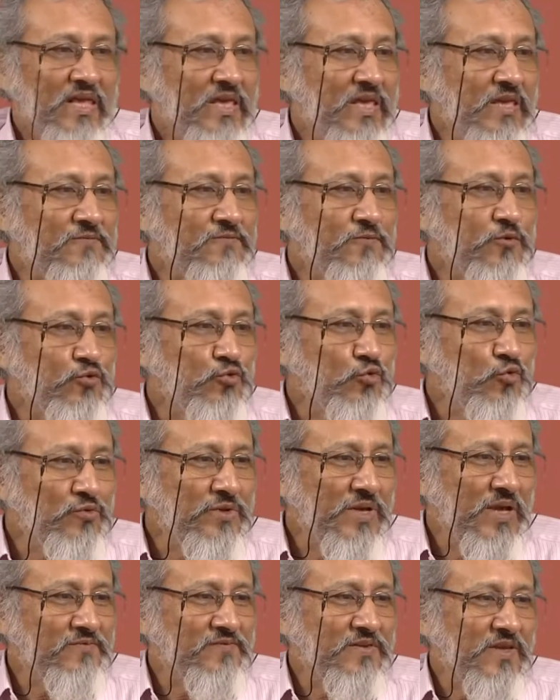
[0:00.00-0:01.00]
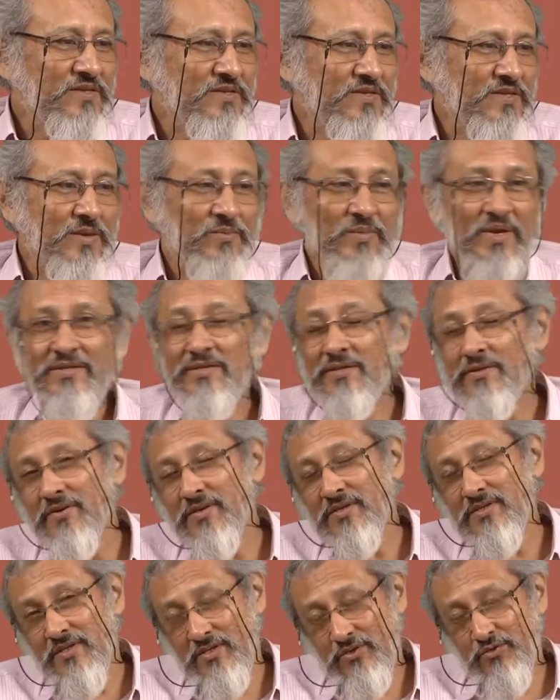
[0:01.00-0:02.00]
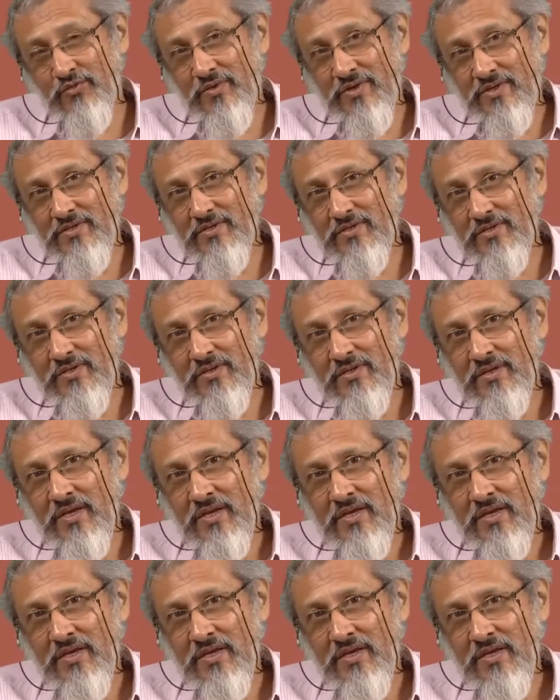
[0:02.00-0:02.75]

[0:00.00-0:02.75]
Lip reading: If you don't have such an imaginary situation,